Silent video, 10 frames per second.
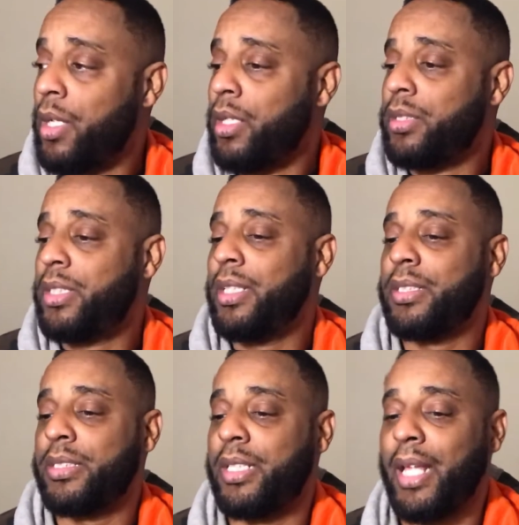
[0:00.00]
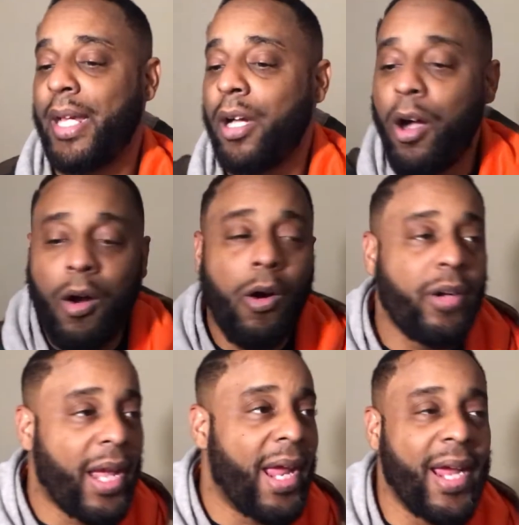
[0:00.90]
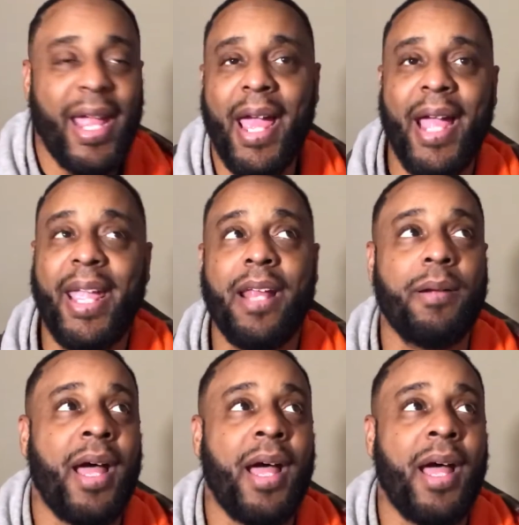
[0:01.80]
she like, "Oh, okay, I get her.